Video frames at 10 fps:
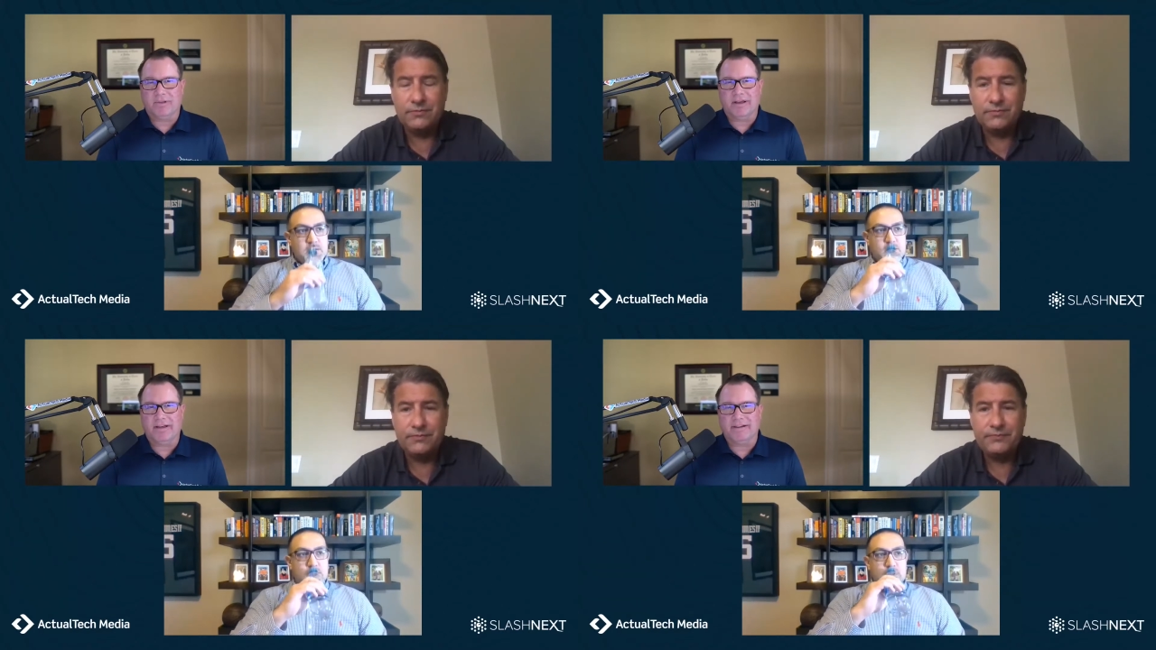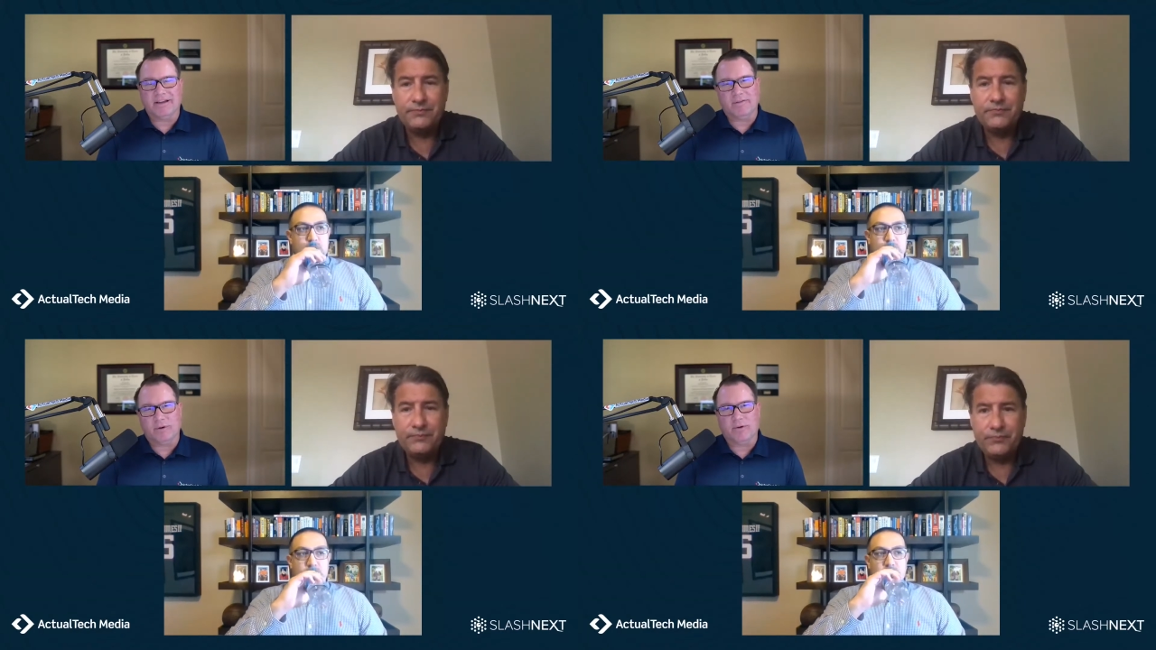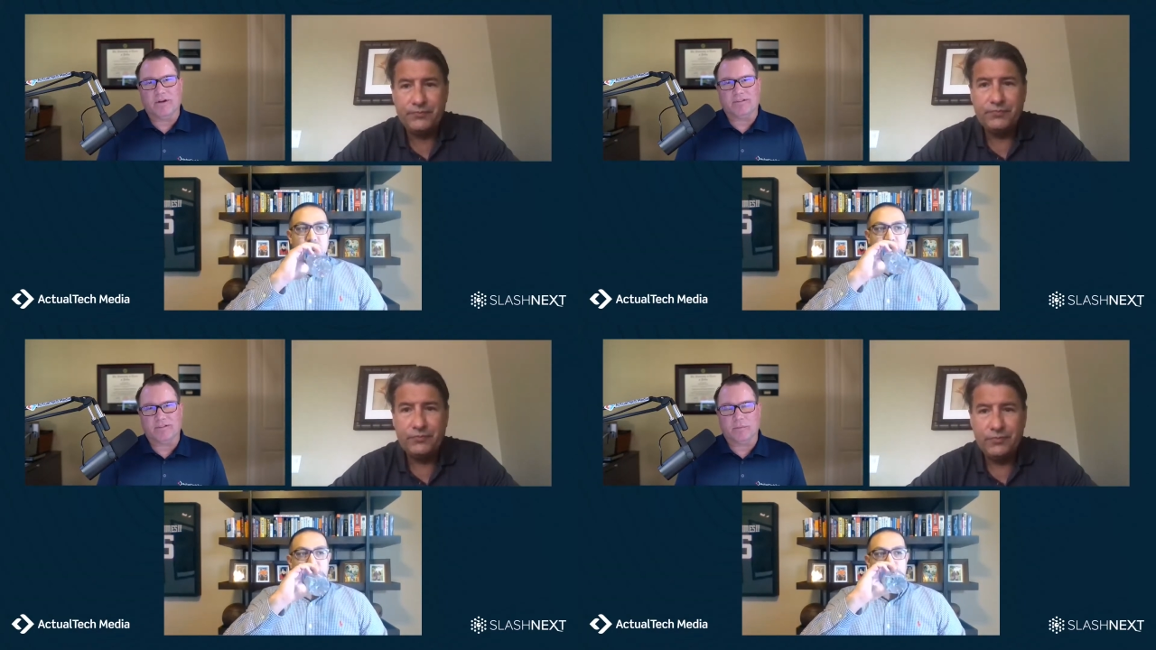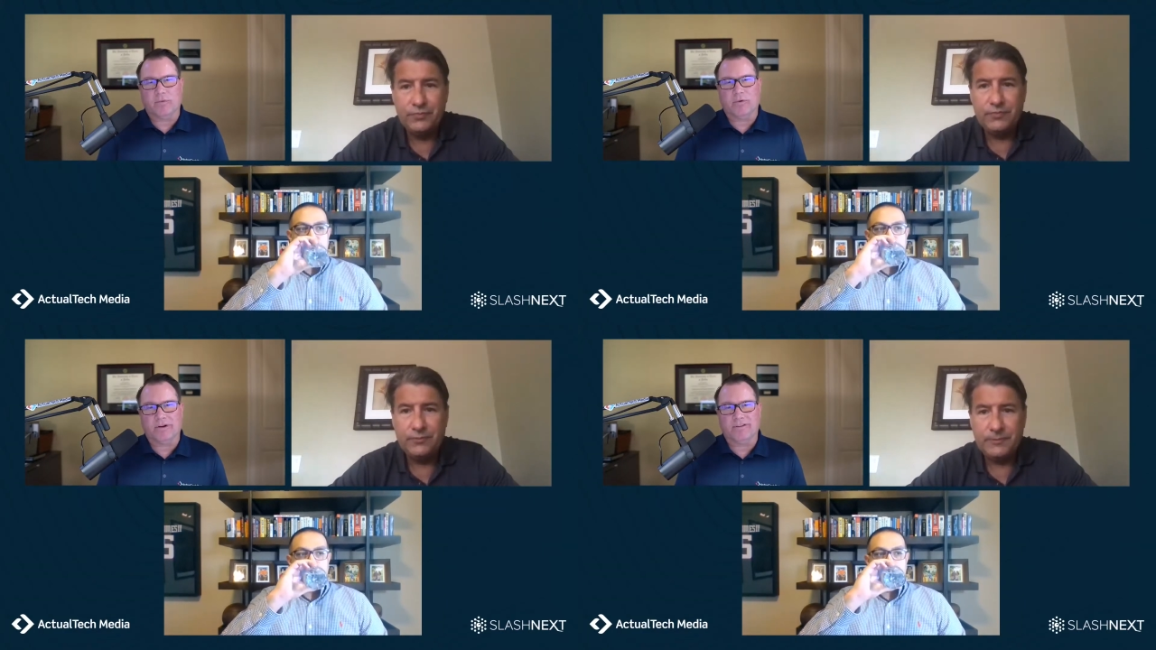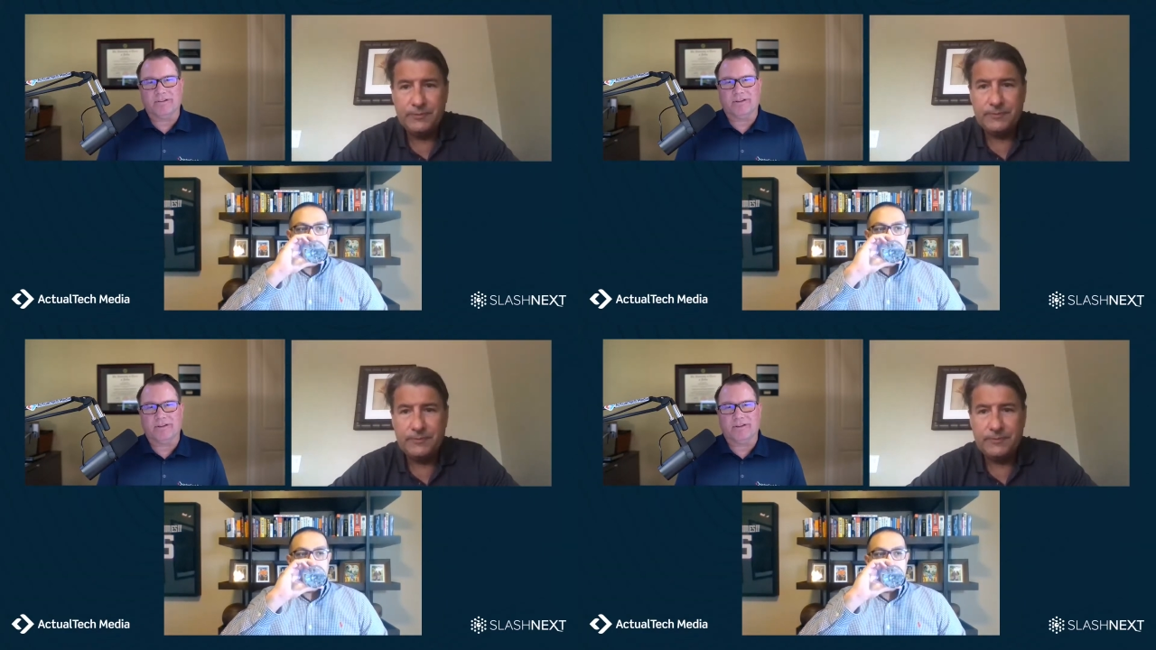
Speaker 1: applied kind of across the board.